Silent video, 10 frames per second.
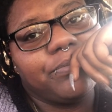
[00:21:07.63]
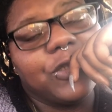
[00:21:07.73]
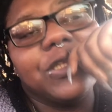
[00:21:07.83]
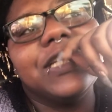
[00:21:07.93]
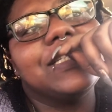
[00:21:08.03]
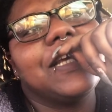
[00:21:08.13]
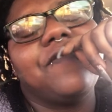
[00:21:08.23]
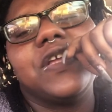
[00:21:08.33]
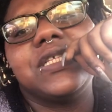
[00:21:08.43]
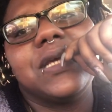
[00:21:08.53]
Within 10,
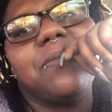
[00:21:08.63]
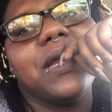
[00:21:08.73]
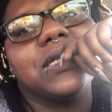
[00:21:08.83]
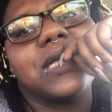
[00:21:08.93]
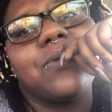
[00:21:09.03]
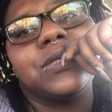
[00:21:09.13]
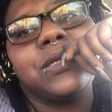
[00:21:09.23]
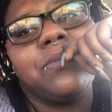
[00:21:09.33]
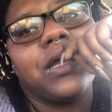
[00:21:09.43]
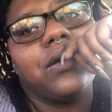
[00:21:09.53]
15 minutes, I was
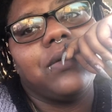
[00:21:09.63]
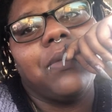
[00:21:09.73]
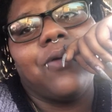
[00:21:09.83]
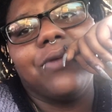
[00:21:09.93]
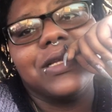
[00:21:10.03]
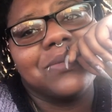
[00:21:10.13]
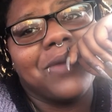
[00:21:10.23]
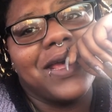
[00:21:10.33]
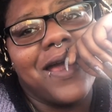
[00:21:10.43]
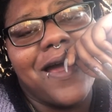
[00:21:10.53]
emailing her my
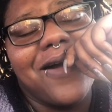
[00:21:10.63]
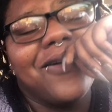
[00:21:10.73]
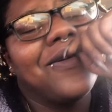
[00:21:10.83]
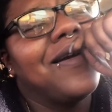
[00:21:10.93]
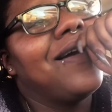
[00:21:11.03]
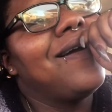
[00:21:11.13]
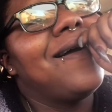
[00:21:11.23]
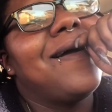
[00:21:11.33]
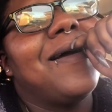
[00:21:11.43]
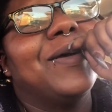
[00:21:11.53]
resume, y'all.
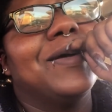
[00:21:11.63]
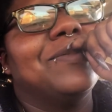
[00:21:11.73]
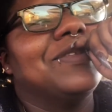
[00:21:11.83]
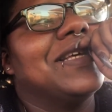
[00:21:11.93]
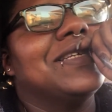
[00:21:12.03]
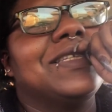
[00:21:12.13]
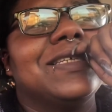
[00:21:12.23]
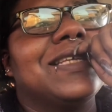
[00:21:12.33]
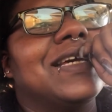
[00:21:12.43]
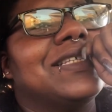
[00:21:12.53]
That's
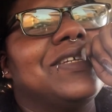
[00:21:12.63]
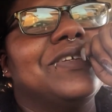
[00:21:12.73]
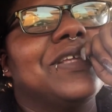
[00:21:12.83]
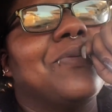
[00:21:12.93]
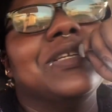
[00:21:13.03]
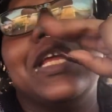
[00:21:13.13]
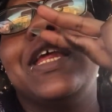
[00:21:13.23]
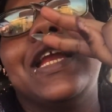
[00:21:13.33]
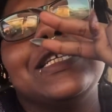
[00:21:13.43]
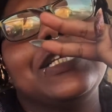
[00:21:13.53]
just how serious I was. And
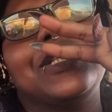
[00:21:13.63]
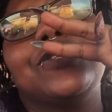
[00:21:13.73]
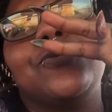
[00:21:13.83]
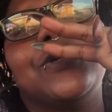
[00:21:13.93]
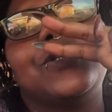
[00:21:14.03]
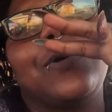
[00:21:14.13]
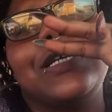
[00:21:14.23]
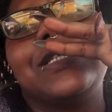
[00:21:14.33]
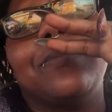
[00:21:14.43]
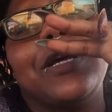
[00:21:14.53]
then I sent it to her
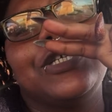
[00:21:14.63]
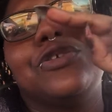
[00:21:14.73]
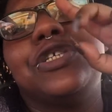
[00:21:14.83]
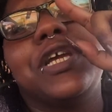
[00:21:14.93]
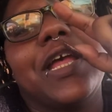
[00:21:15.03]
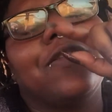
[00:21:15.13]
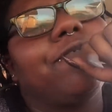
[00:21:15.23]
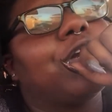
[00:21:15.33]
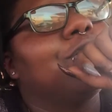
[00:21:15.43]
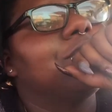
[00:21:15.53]
twice to make sure she got the
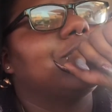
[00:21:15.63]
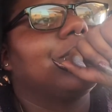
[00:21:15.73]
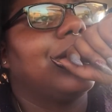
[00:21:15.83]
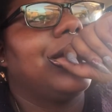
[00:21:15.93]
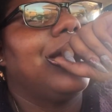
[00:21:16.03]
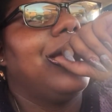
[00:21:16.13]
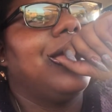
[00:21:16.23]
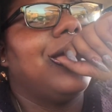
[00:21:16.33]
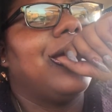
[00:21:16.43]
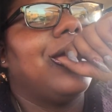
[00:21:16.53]
first one.
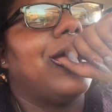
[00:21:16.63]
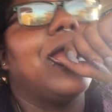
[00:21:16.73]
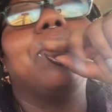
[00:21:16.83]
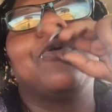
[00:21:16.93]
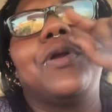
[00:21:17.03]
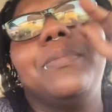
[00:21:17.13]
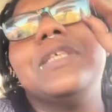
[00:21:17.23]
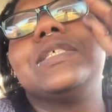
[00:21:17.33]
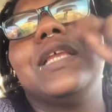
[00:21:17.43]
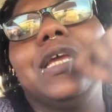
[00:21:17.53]
And I'm going to be
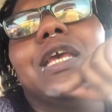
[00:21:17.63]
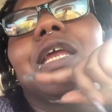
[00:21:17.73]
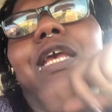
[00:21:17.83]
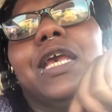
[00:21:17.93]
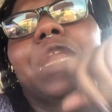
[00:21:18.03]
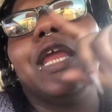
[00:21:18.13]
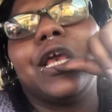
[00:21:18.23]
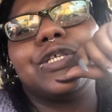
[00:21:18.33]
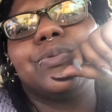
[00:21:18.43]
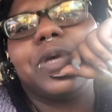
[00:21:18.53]
sending it again
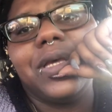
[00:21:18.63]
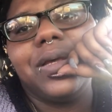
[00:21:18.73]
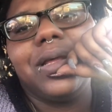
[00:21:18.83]
next week.